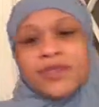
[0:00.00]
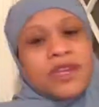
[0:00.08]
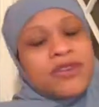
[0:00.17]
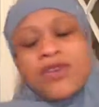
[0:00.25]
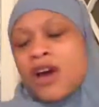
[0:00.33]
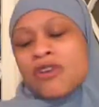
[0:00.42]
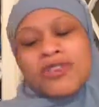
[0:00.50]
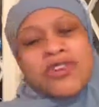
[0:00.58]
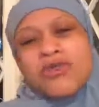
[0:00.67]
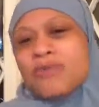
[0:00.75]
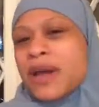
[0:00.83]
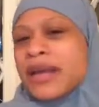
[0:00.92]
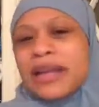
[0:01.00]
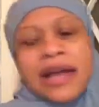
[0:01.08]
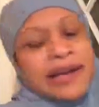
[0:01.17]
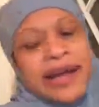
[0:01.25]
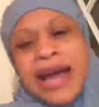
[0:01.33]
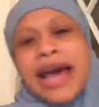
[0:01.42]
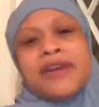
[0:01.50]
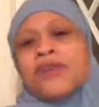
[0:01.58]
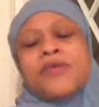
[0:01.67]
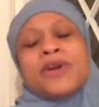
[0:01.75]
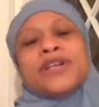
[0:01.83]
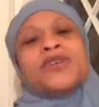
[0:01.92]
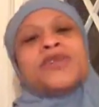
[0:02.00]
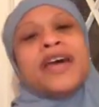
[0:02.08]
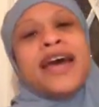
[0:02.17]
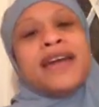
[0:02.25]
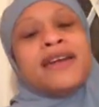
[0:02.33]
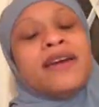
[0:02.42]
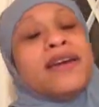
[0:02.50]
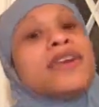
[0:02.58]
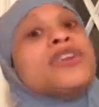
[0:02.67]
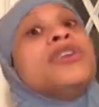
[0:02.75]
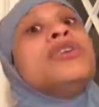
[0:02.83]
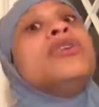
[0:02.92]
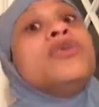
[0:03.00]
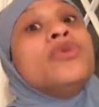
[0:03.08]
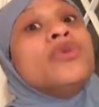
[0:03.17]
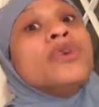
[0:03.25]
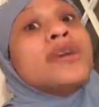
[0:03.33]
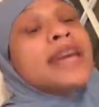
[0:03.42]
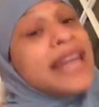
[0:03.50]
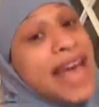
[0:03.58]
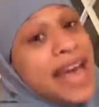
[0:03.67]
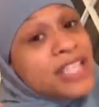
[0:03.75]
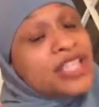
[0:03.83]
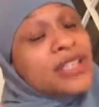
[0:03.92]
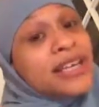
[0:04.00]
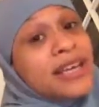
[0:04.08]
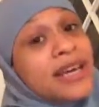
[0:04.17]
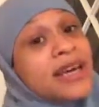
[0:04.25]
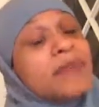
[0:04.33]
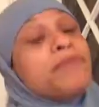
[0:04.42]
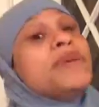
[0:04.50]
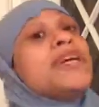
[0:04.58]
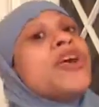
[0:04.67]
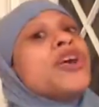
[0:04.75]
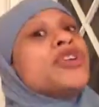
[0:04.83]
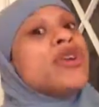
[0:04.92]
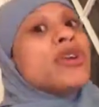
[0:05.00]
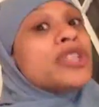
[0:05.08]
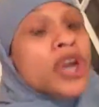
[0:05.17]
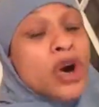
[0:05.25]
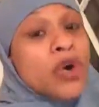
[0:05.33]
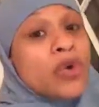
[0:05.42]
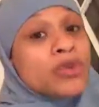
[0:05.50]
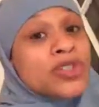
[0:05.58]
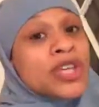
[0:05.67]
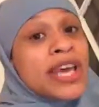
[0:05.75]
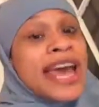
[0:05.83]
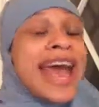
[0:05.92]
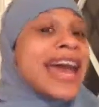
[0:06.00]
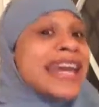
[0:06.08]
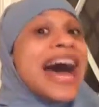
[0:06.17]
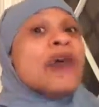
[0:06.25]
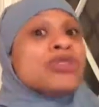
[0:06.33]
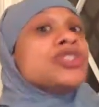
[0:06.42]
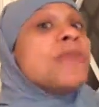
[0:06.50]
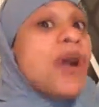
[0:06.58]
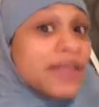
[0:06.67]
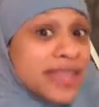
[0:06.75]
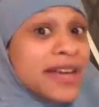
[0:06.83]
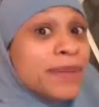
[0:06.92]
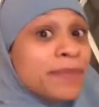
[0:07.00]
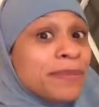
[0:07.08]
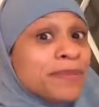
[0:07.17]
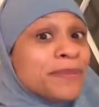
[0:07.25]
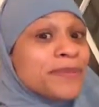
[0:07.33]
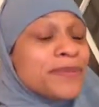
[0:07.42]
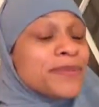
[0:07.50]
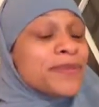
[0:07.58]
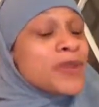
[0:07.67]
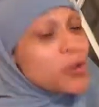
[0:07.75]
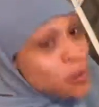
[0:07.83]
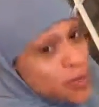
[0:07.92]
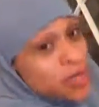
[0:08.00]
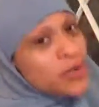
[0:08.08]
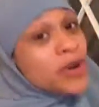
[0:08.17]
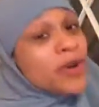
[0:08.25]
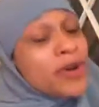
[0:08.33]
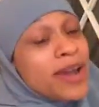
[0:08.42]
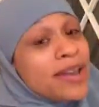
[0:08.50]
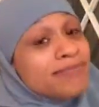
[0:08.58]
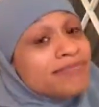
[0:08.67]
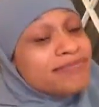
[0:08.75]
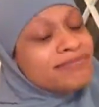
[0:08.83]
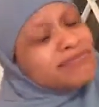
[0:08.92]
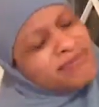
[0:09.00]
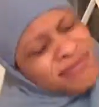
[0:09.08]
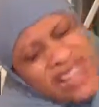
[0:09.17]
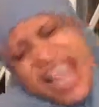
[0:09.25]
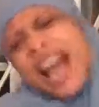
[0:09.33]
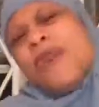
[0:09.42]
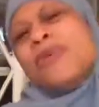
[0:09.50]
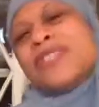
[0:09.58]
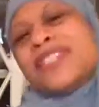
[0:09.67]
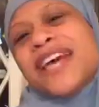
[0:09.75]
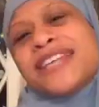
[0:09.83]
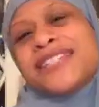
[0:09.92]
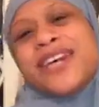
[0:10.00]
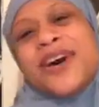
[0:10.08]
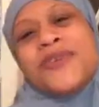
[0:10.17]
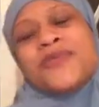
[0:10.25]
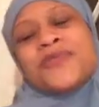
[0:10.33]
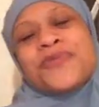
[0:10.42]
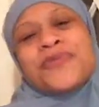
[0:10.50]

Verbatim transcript: you know you may like, I don't want to do that, you can actually be on your toes and outsmart them. Wouldn't you agree? I would say so.